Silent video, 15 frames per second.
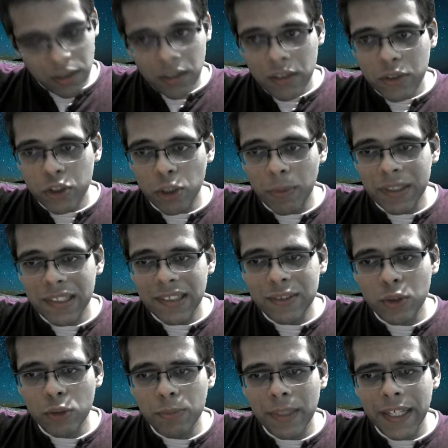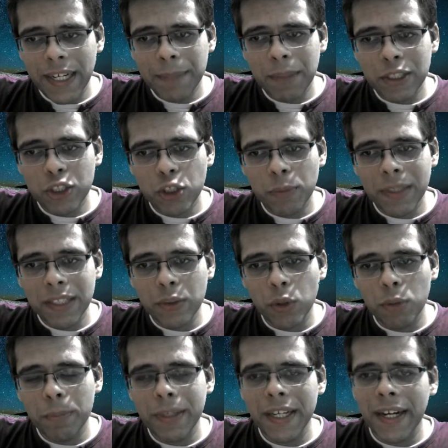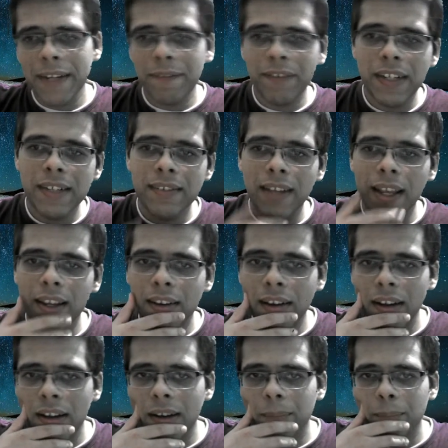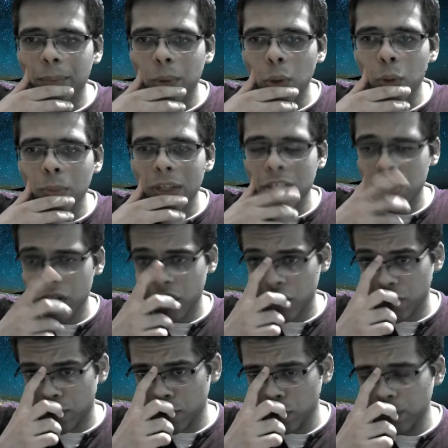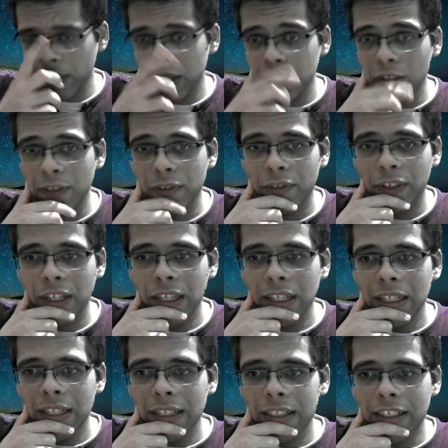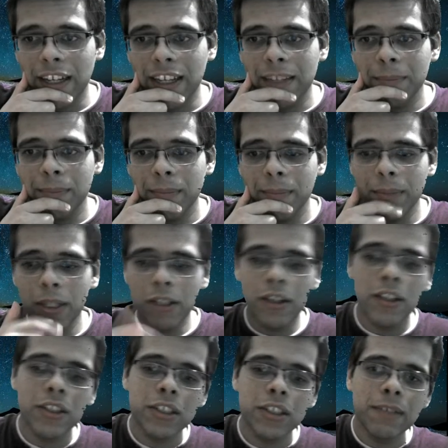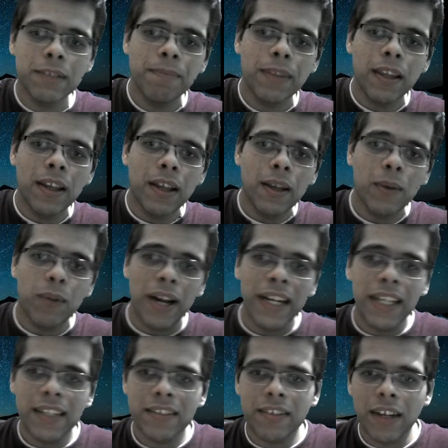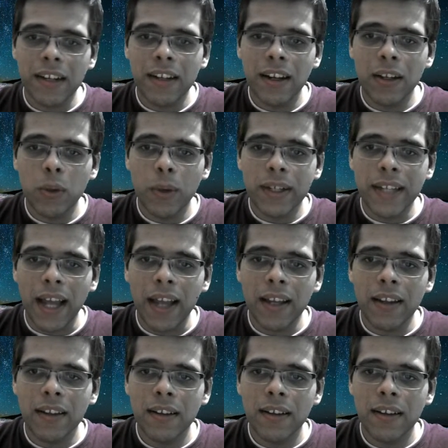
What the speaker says: Shobit says rook b8, but Shobit, rook b8 feels like too much of time, because white is threatening to attack.